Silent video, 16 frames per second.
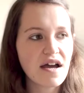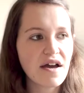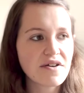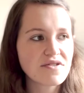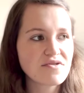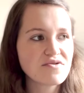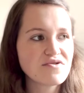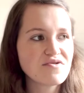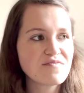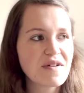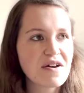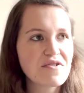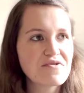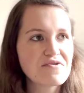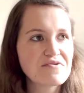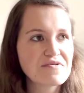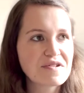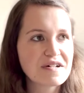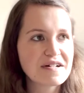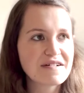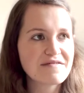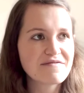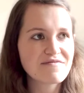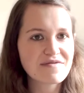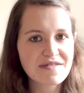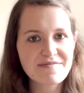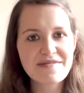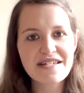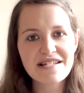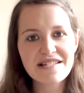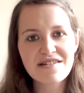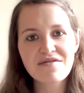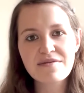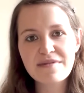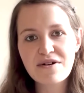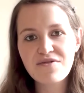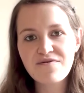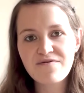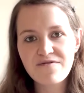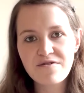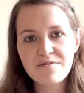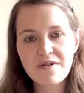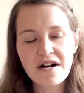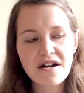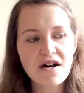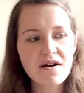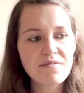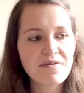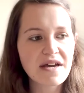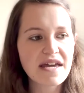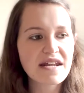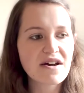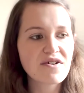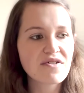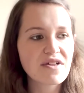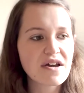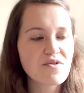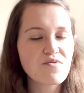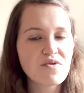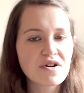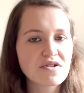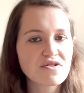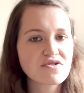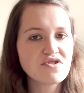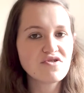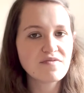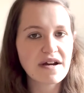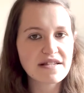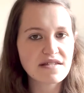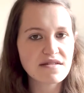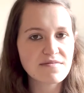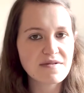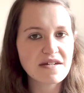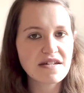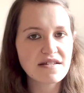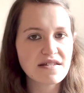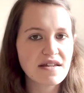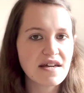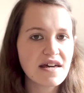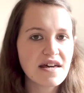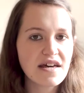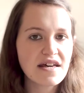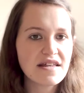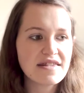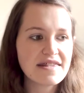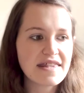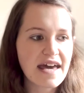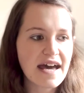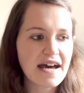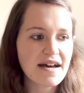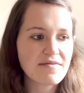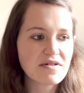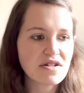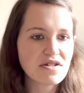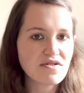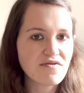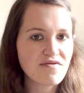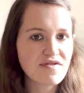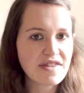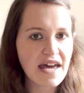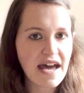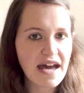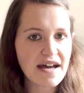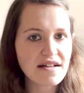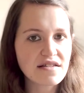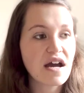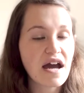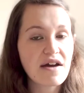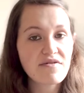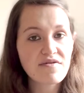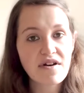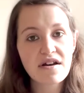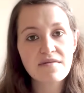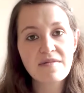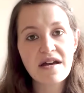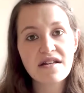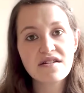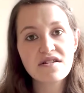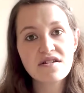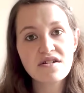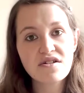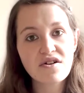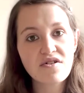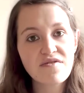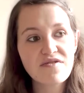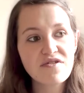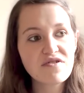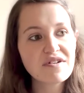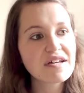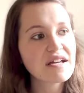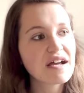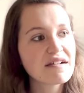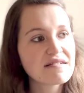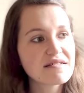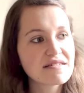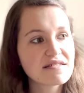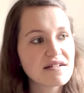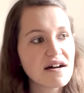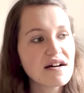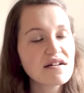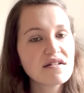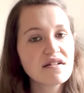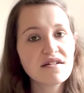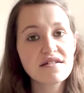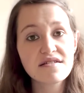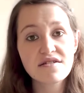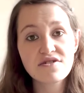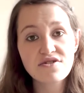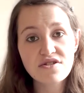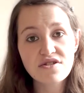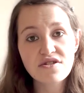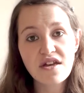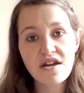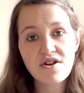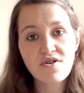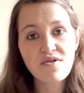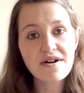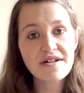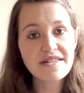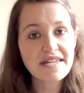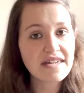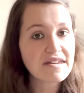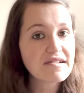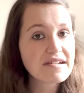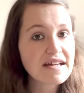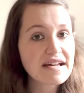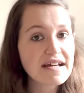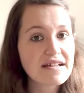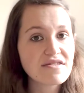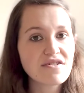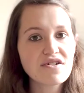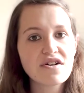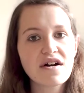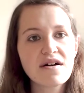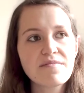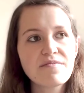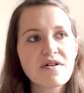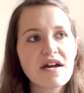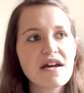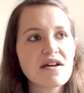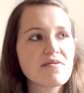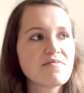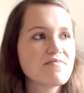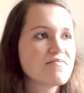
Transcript: also do my own, because I run my own food blog, I'll plan out like 1 or 2 recipes that I'm gonna do for that. I would recommend, if you get kind of stuck, is to just like go on the internet and look up like